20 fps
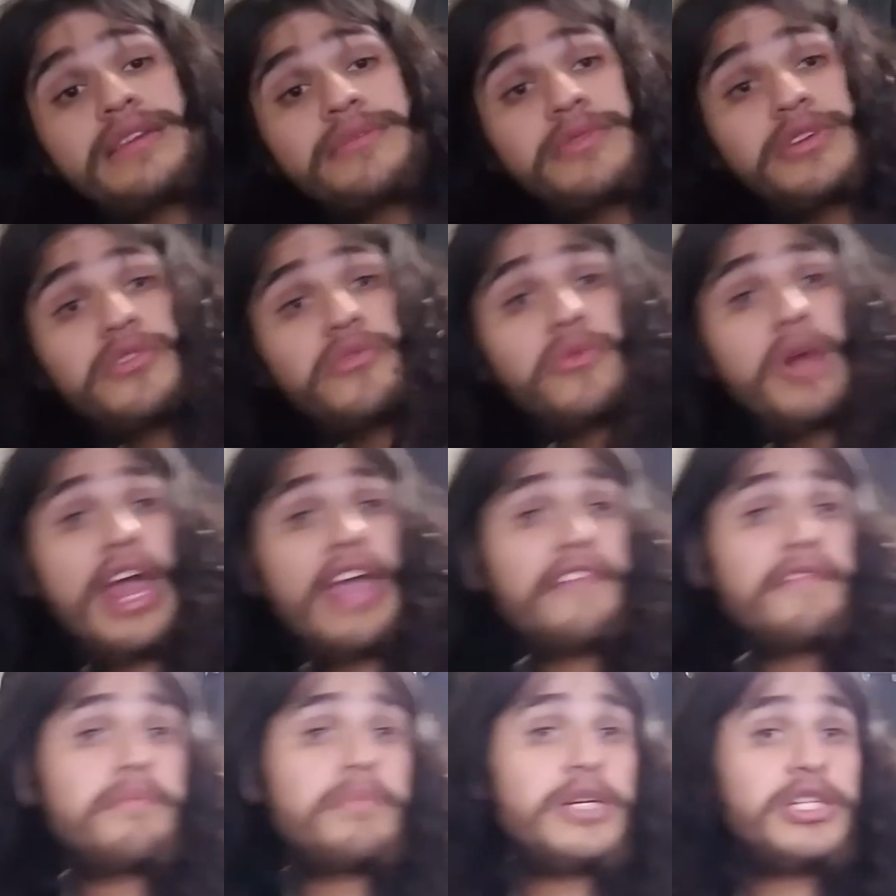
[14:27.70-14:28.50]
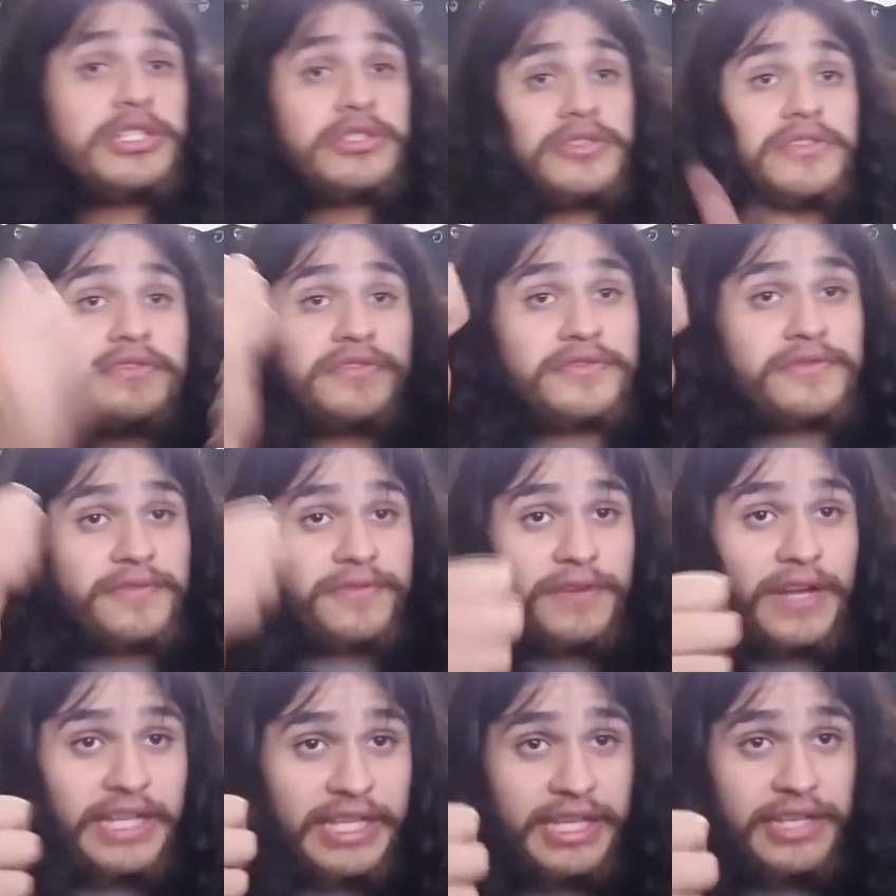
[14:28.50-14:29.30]
when they said it would arrive, but
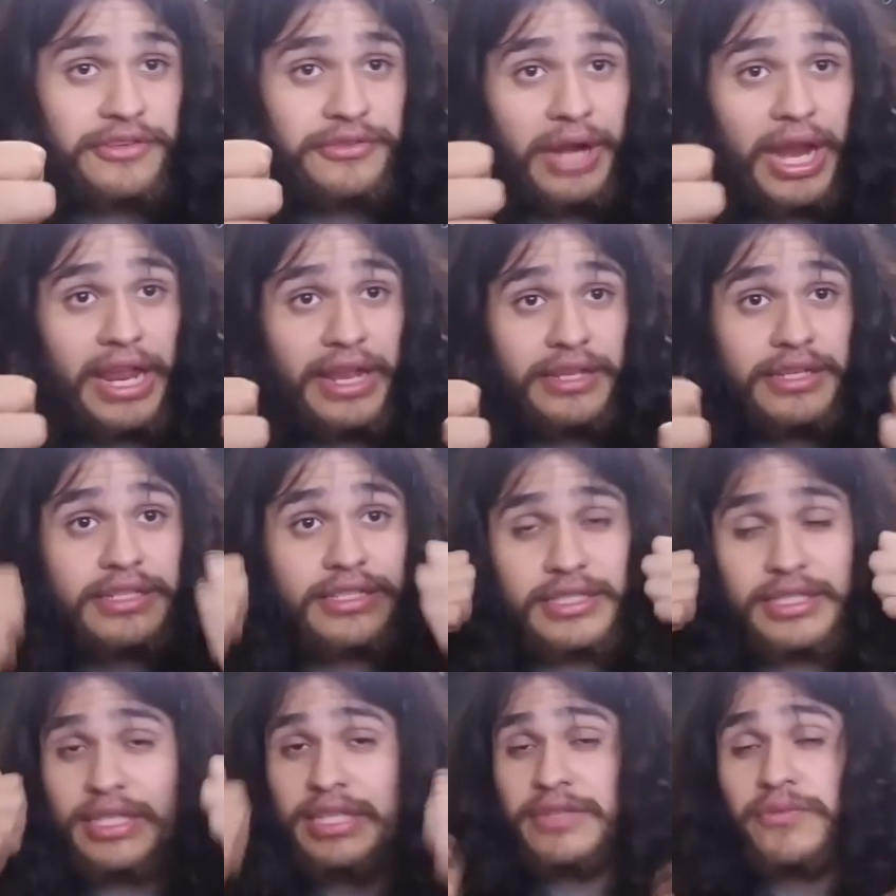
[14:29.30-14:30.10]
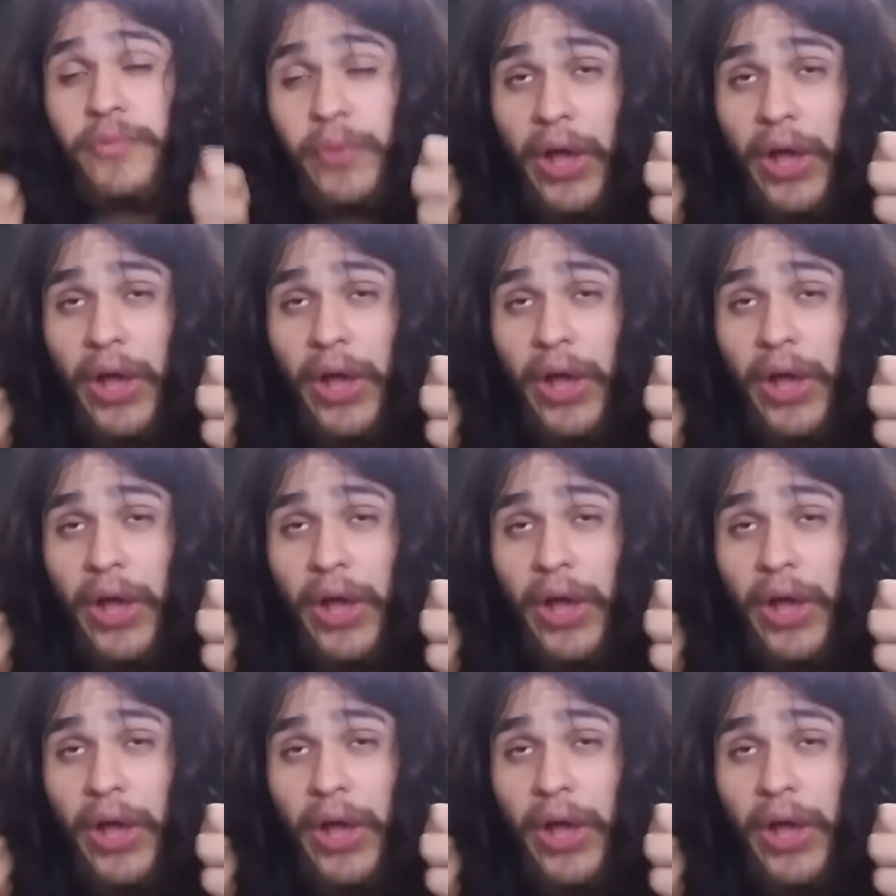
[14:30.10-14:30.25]
fucking great.